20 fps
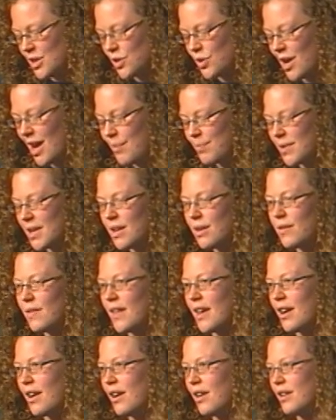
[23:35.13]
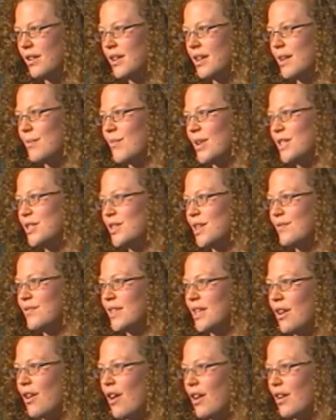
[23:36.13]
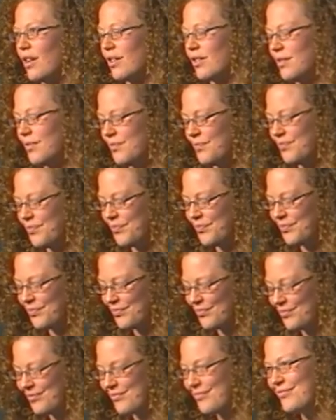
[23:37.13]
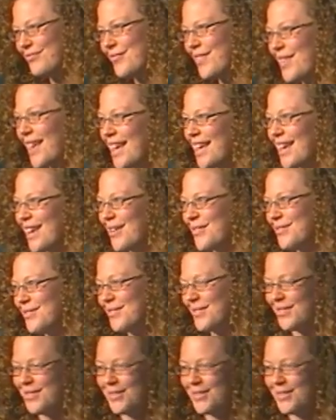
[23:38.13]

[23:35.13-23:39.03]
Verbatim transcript: trapping you there in my shifting heart. Thank you.